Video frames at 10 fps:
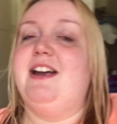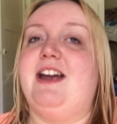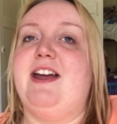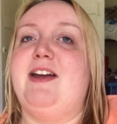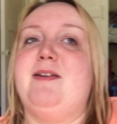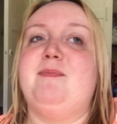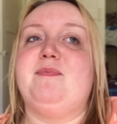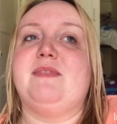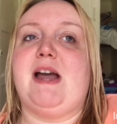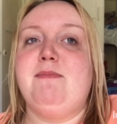I'm
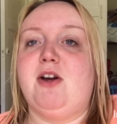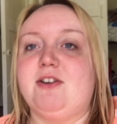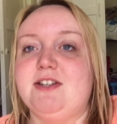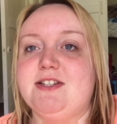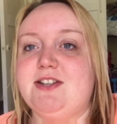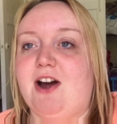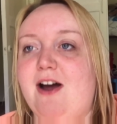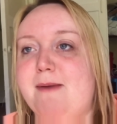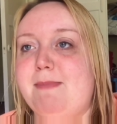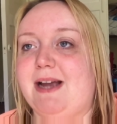not going to
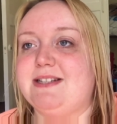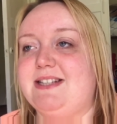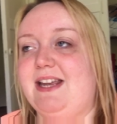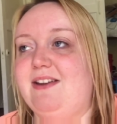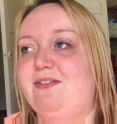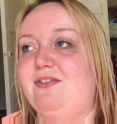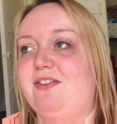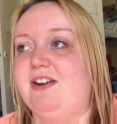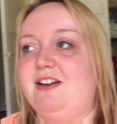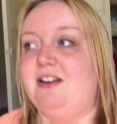start a massive,